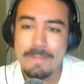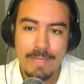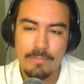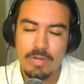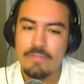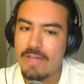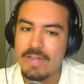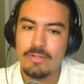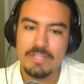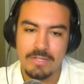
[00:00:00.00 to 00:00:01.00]
being pretty
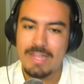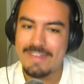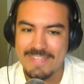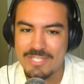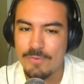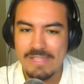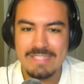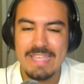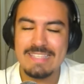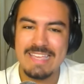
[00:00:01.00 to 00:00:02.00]
vital in a lot of these swing
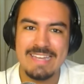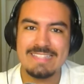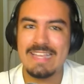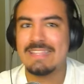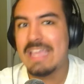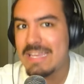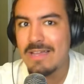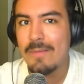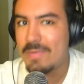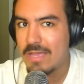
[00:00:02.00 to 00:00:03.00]
states, it is not the end
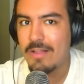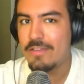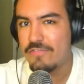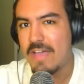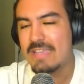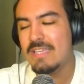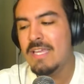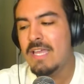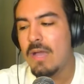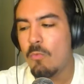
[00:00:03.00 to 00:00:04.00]
all be all. In fact,
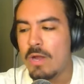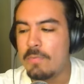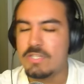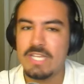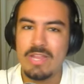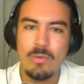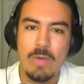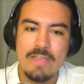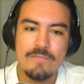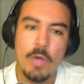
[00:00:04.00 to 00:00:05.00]
1% of the
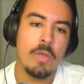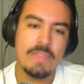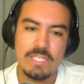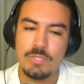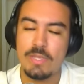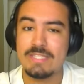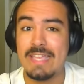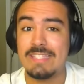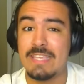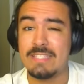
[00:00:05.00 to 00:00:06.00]
white vote in these swing
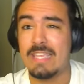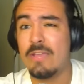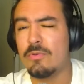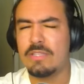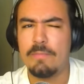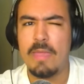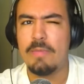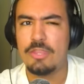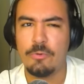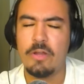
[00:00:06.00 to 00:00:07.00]
states is equal to maybe
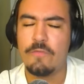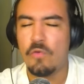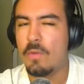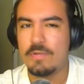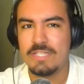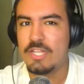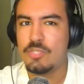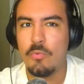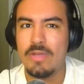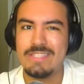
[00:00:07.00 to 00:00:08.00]
3 or 4 percentage
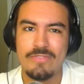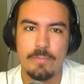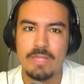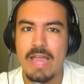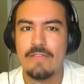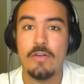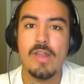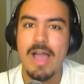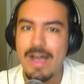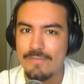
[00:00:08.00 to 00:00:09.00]
points of the black vote,
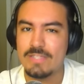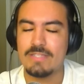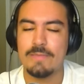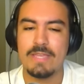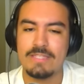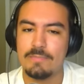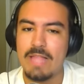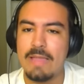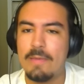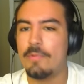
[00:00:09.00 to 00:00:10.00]
obviously, because
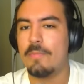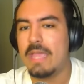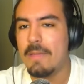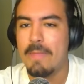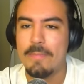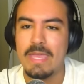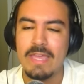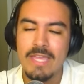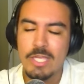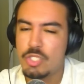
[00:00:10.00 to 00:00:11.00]
black people make up maybe
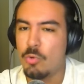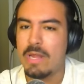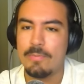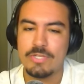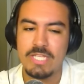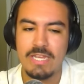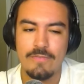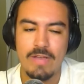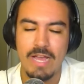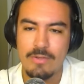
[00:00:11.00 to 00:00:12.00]
20% of
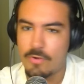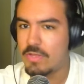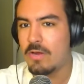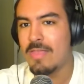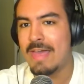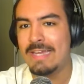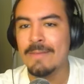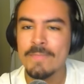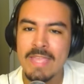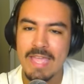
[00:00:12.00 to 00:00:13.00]
uh, North Carolina.
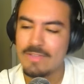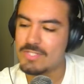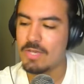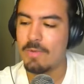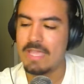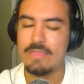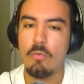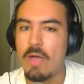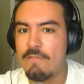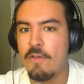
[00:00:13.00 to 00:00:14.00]
And so, again, the
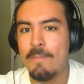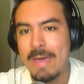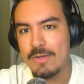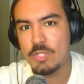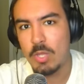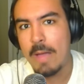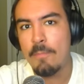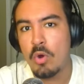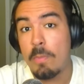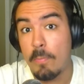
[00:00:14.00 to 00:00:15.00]
white vote matters a lot
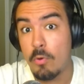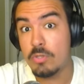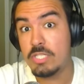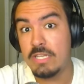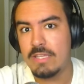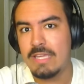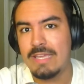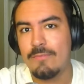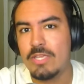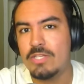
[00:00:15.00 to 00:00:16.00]
more proportionately
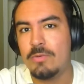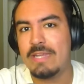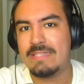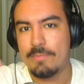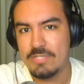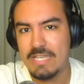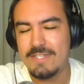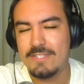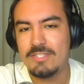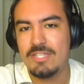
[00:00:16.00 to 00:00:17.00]
when you do it as a
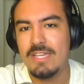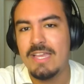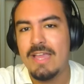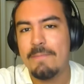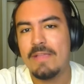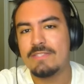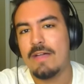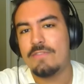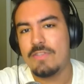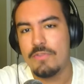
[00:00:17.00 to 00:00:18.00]
percentage because
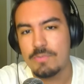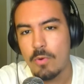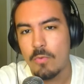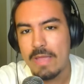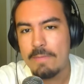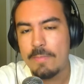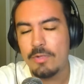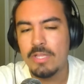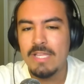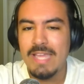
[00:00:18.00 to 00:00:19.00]
obviously there's more white
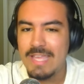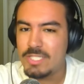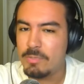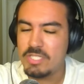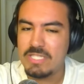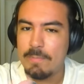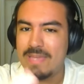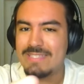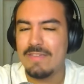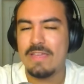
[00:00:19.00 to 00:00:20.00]
people. And so it just
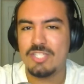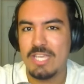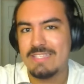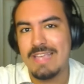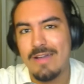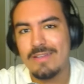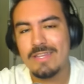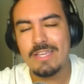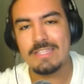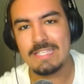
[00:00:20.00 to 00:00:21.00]
depends how that shakes out.
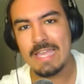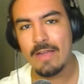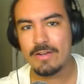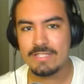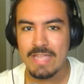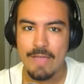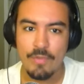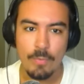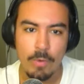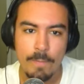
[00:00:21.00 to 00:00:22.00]
You can see Harris having
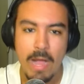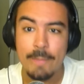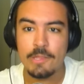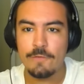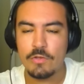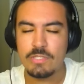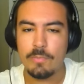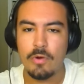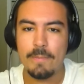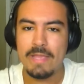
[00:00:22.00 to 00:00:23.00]
more popular vote
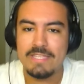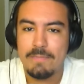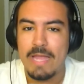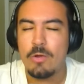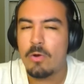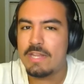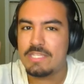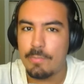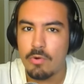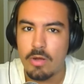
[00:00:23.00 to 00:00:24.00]
support because minorities
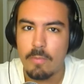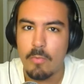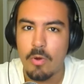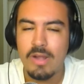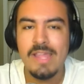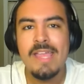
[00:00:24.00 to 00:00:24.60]
support her more